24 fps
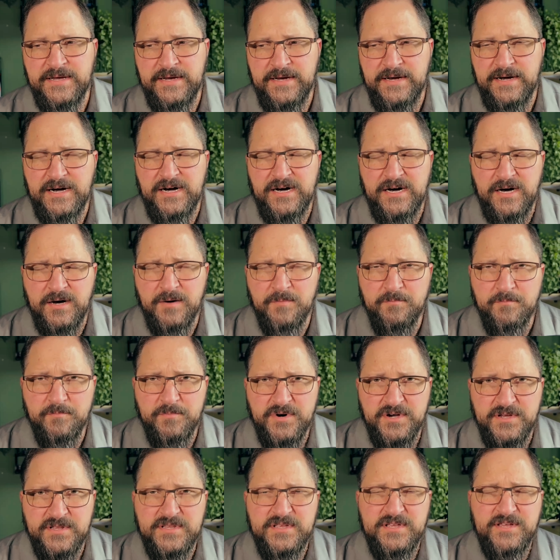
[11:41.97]

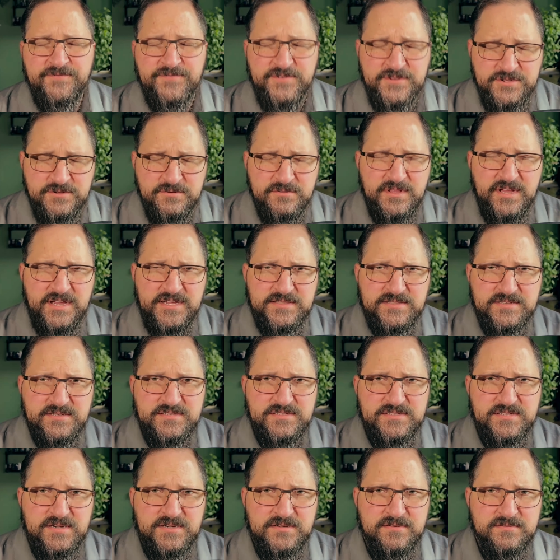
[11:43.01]
But if you do like
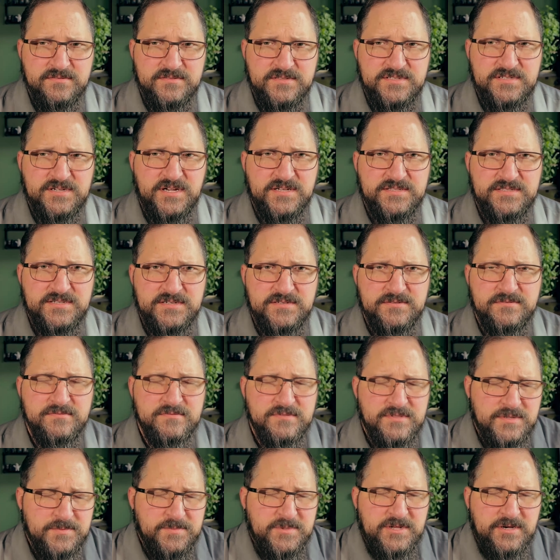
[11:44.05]
this content,
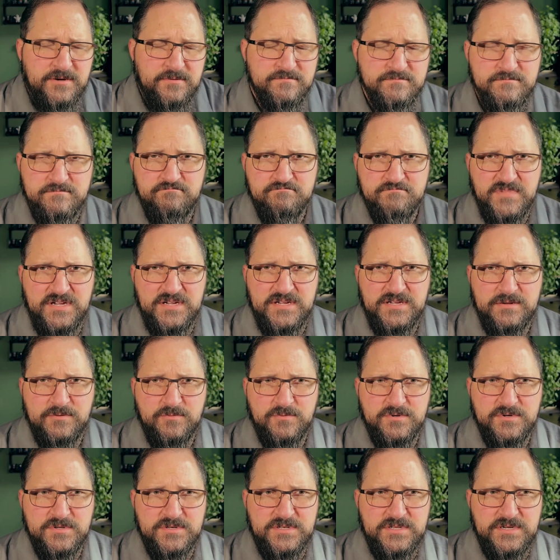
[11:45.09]
let me know. I
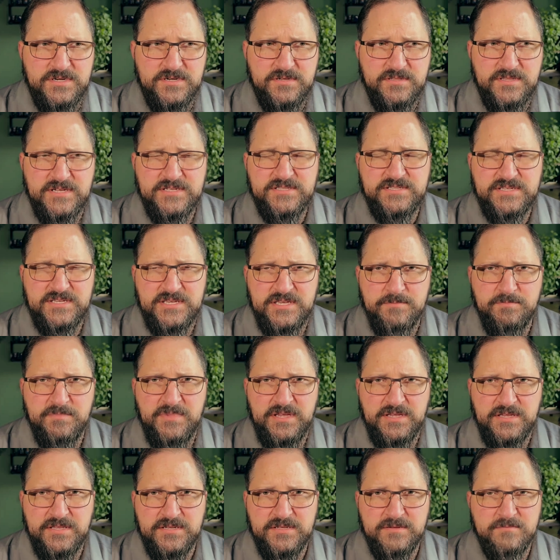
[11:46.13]
would like to keep
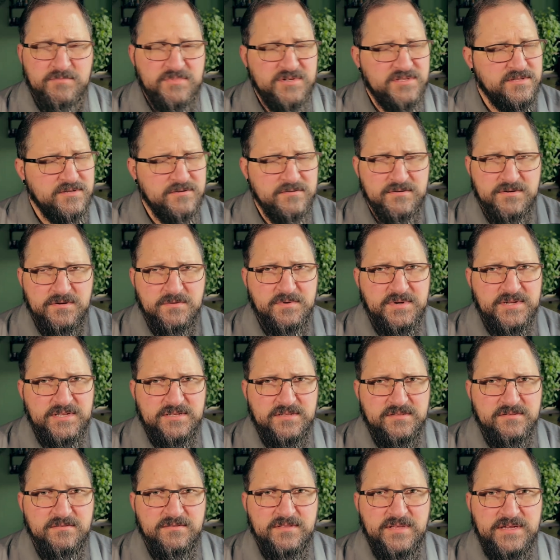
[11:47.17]
making it, but the only way to
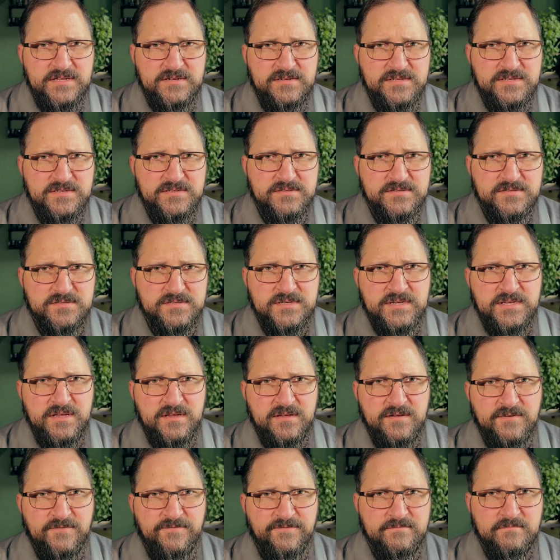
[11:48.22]
do that is
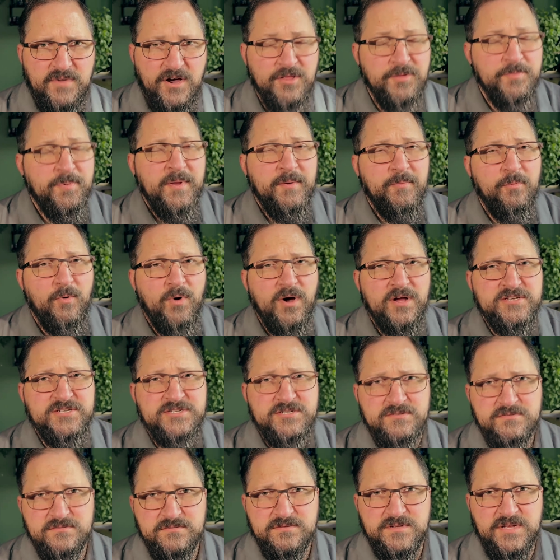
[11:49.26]
if other people watch
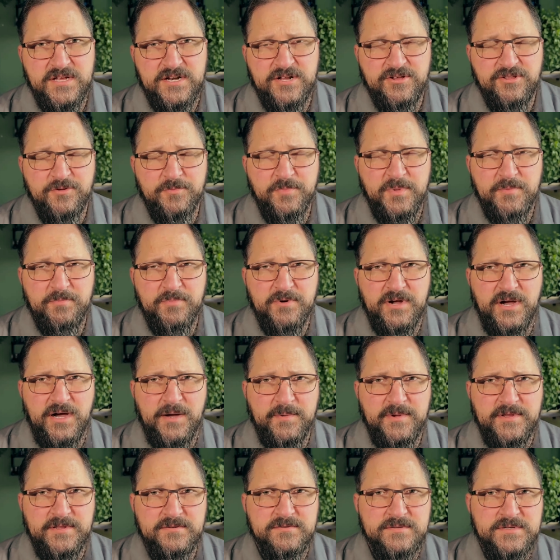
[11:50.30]
it and other people
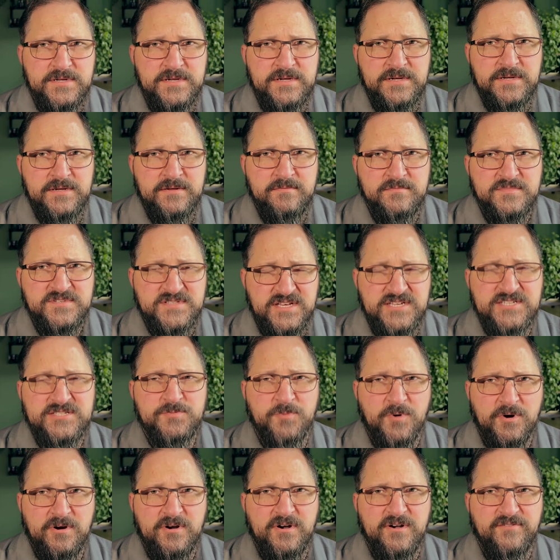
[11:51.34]
comment. Fly
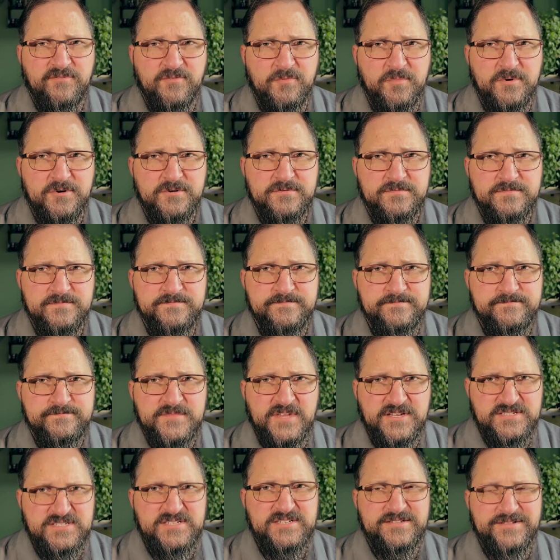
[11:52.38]
smarter, everyone.
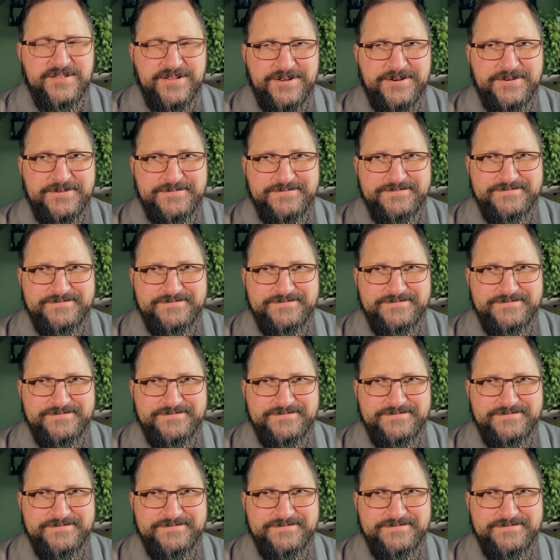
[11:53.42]
I'll see you later.